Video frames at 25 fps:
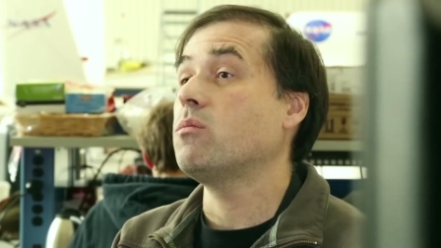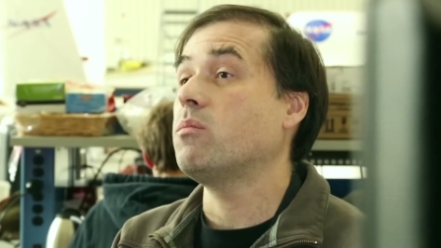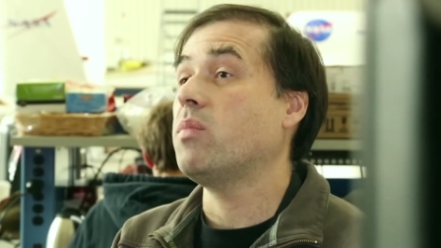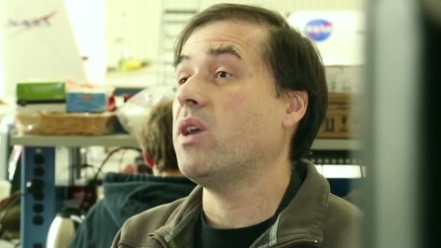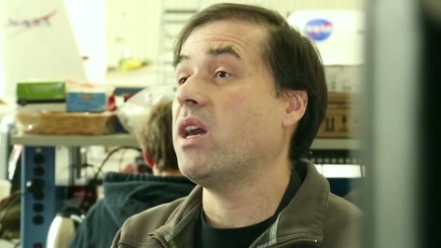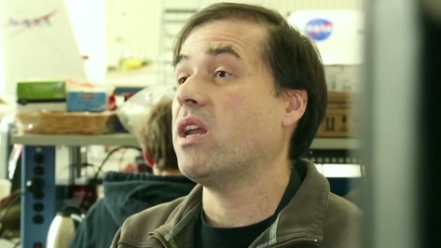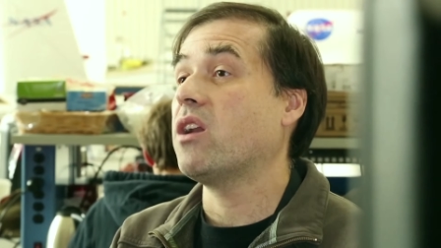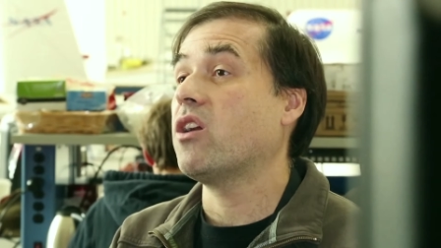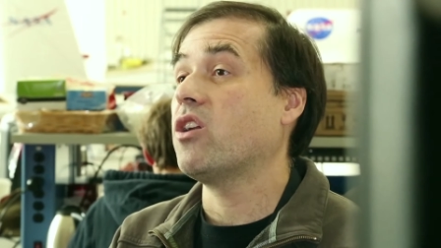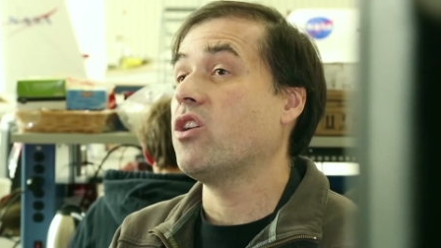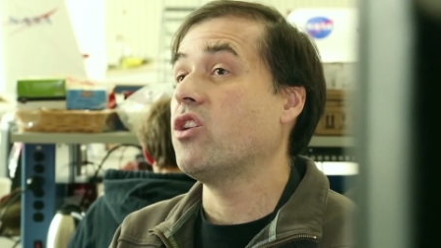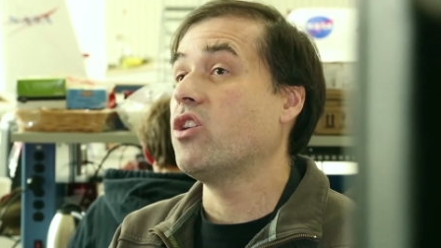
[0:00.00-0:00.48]
to
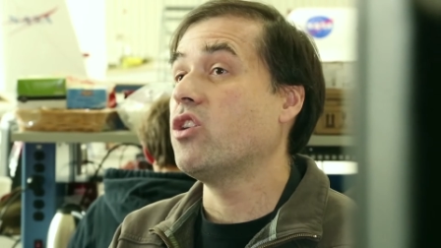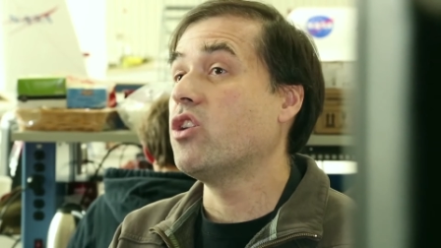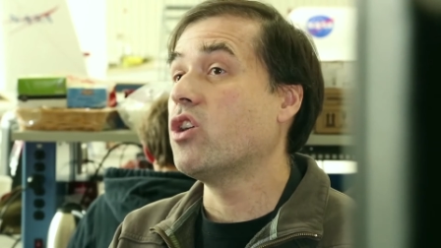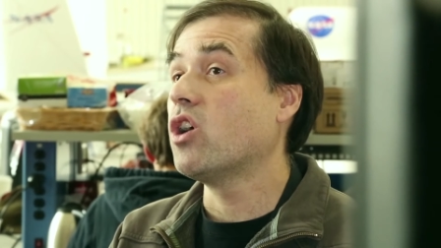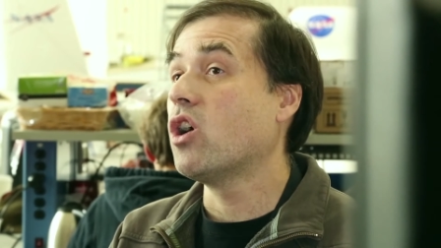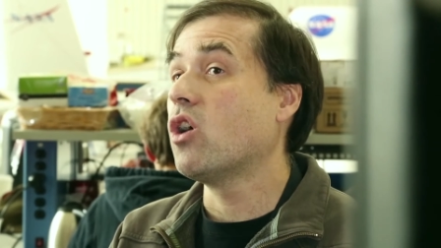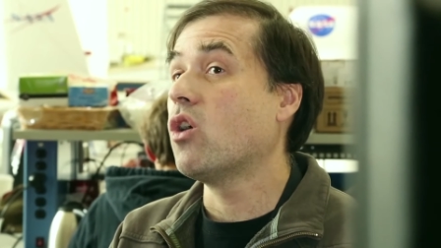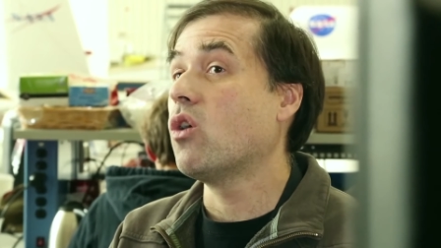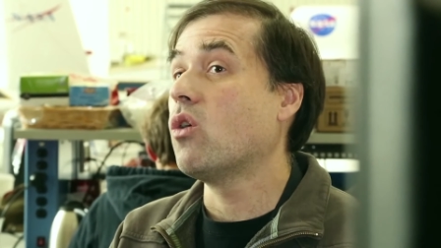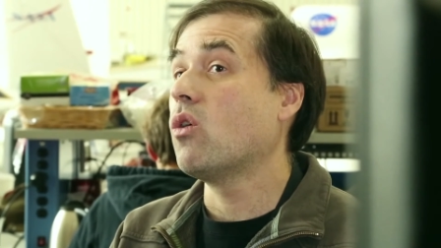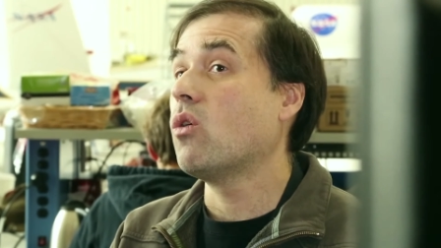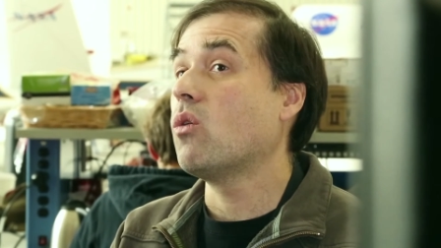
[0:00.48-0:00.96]
better
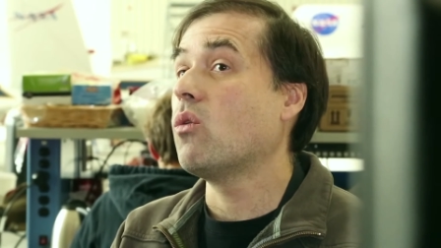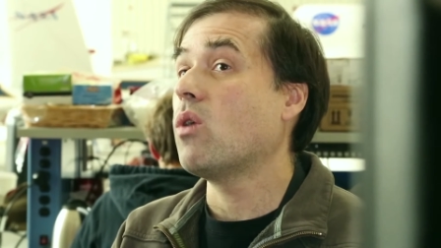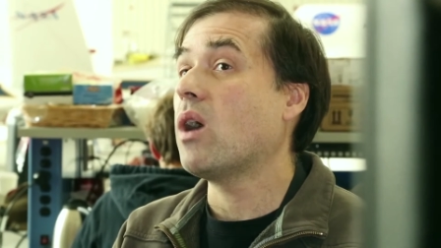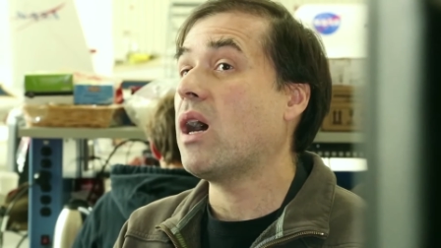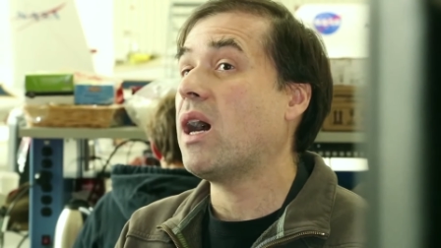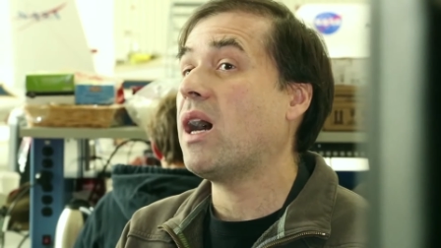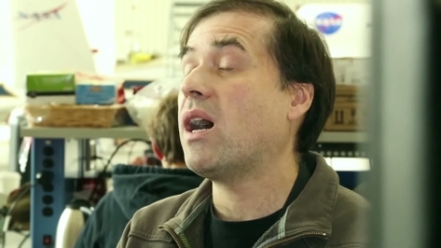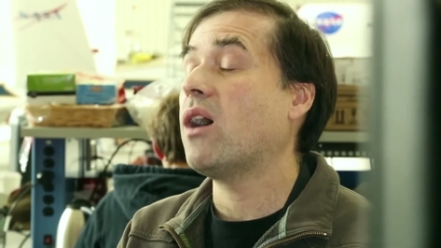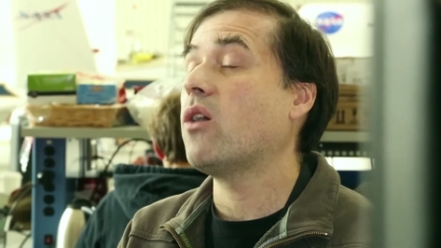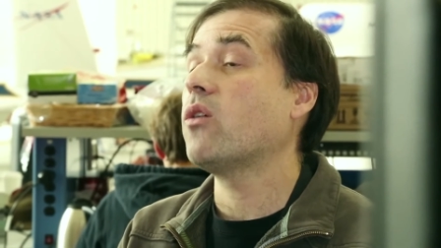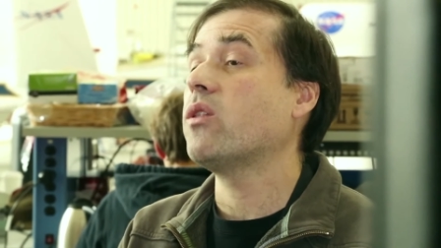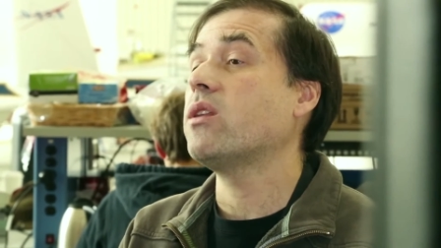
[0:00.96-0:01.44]
know
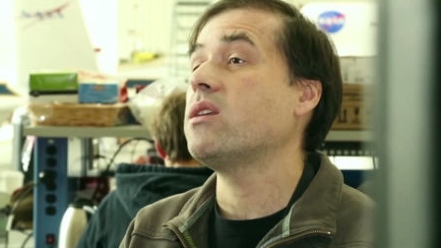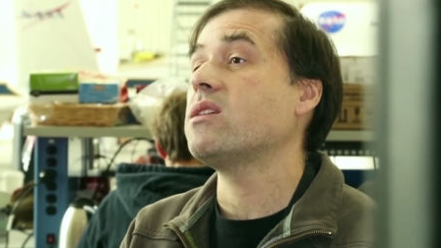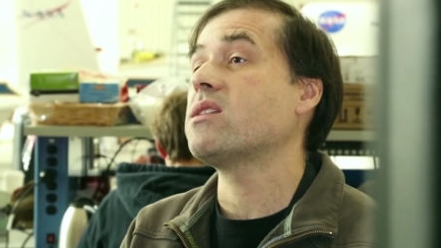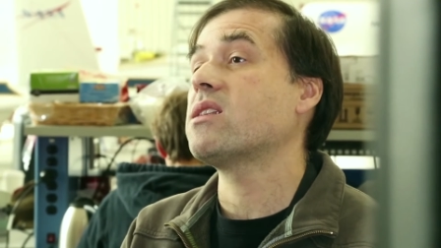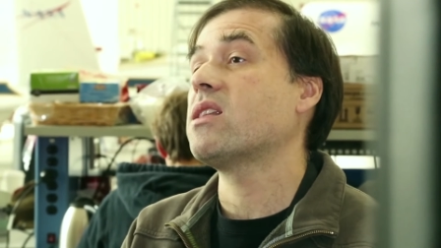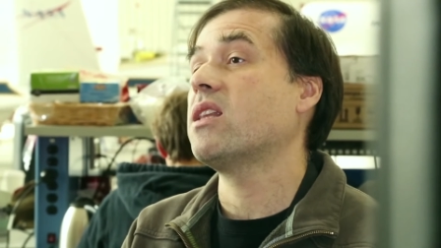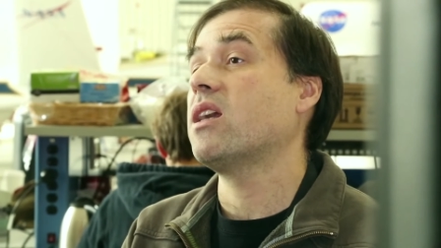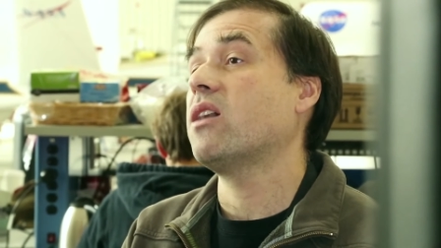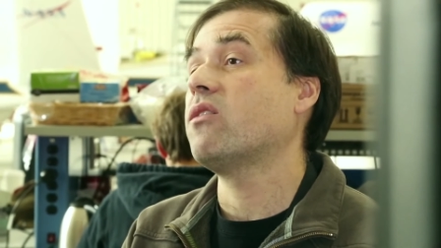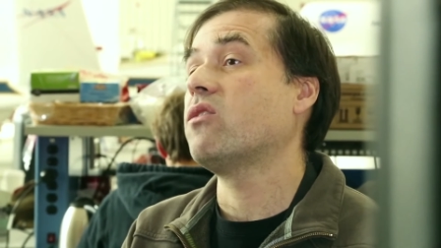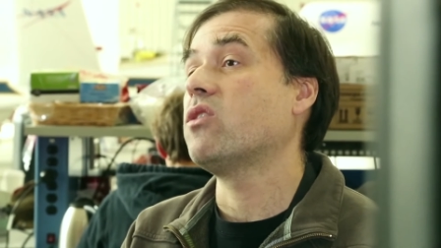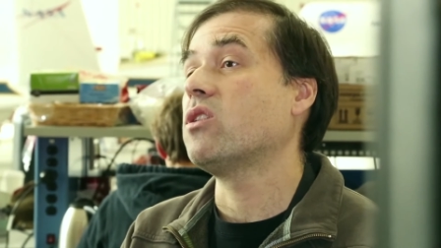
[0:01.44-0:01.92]
how
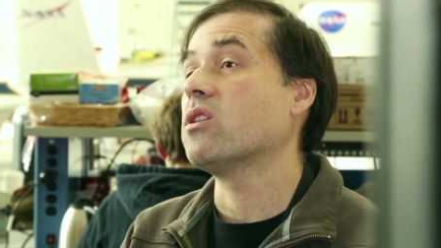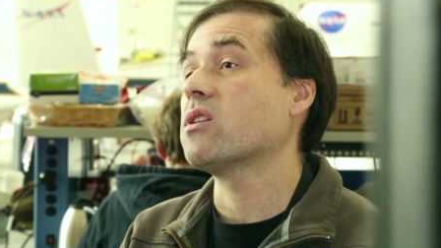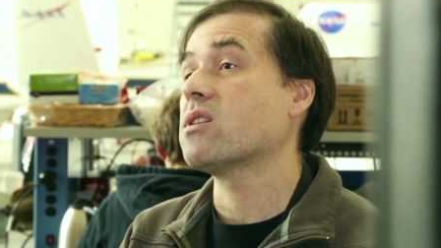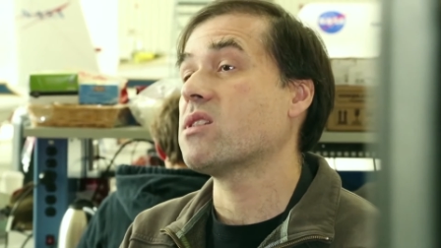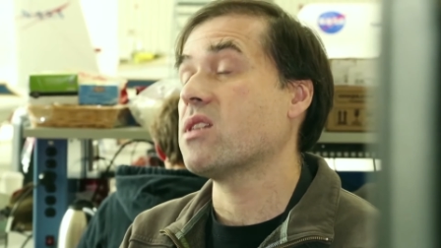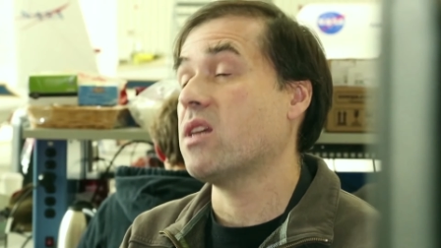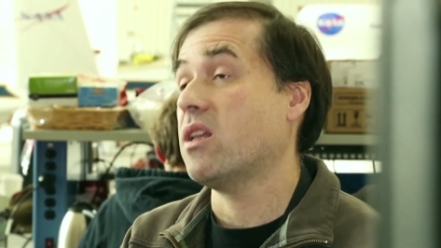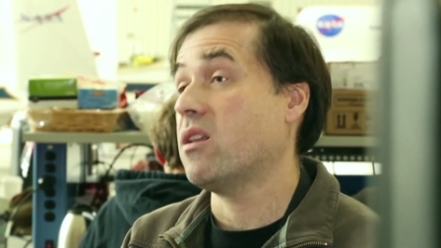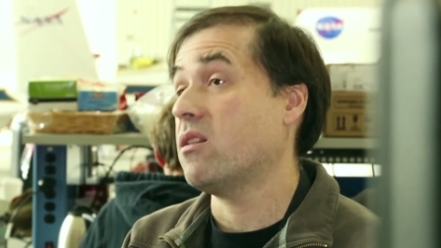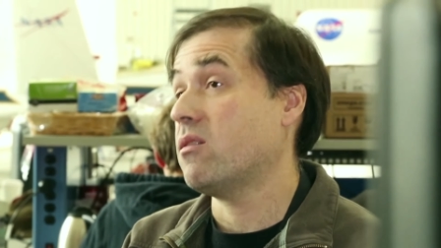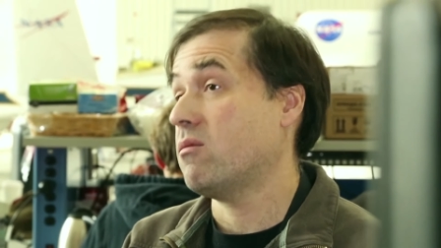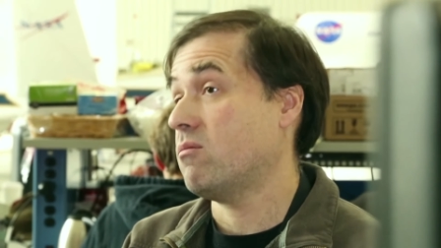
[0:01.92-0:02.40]
these
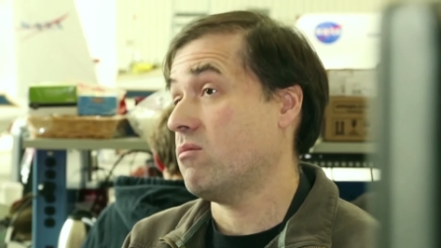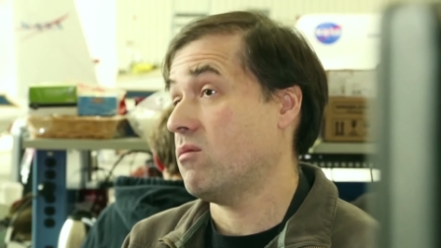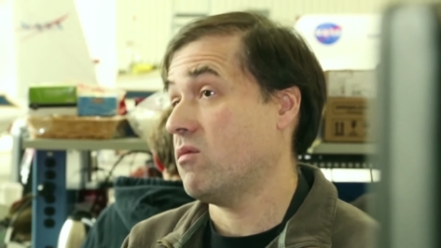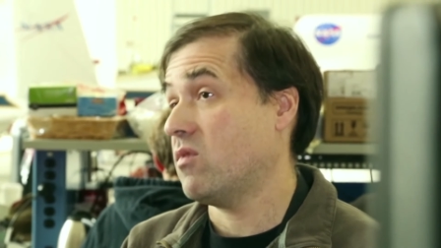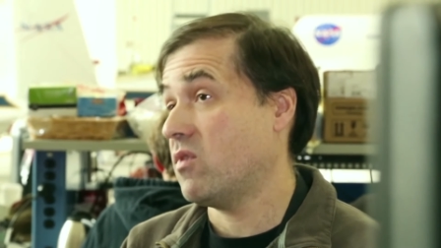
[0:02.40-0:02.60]
levels and